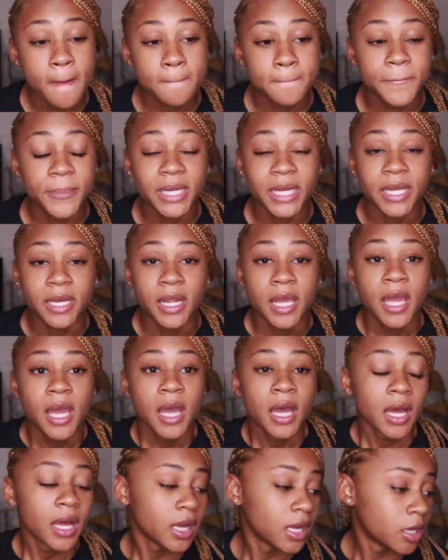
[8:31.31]
But
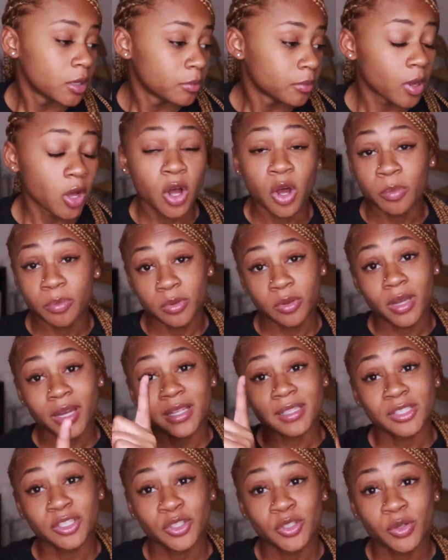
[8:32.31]
I hope you
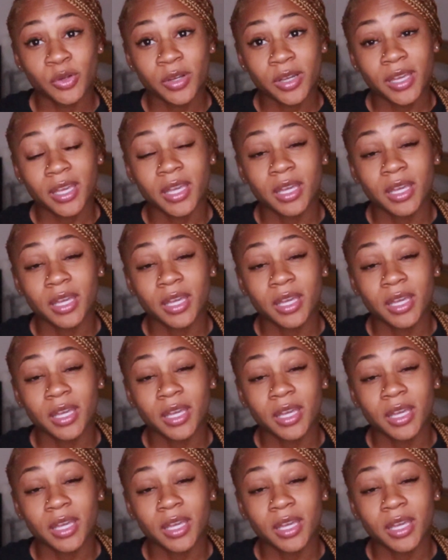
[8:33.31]
guys enjoy,